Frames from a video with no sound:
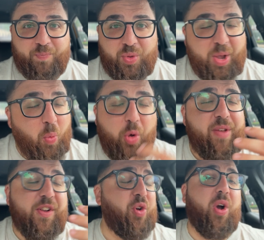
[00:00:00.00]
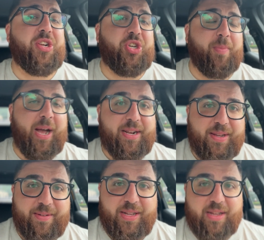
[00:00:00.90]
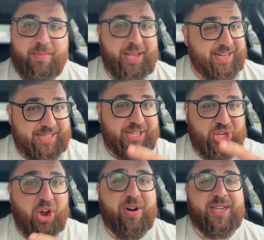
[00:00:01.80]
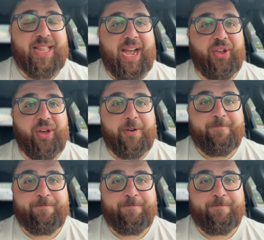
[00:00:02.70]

It won't even cross your mind because this car is that good.